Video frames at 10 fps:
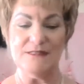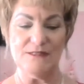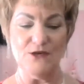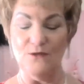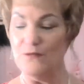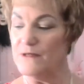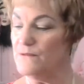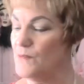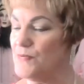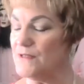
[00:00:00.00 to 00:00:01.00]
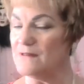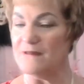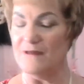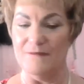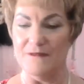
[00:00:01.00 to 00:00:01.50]
So we will put
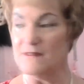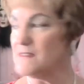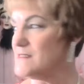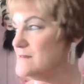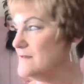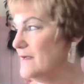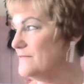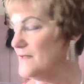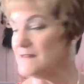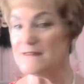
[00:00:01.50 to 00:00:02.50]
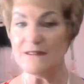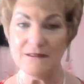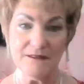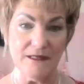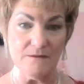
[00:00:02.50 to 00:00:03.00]
this, now if that
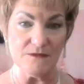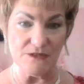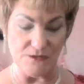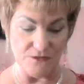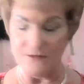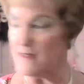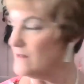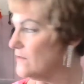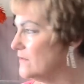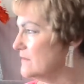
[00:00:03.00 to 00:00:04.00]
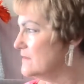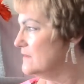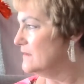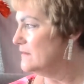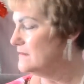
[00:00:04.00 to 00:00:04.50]
sun comes through here,
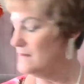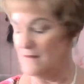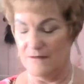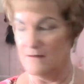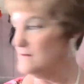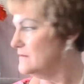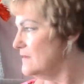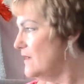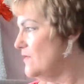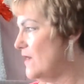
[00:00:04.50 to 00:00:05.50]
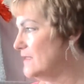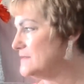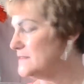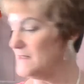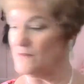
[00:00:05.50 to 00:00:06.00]
oh, I
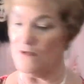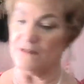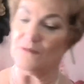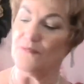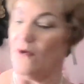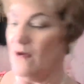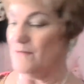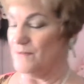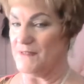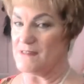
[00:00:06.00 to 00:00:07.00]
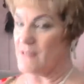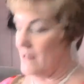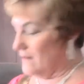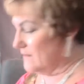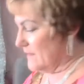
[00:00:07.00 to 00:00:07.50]
see what the problem is.
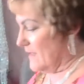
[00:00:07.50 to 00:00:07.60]
Hang on,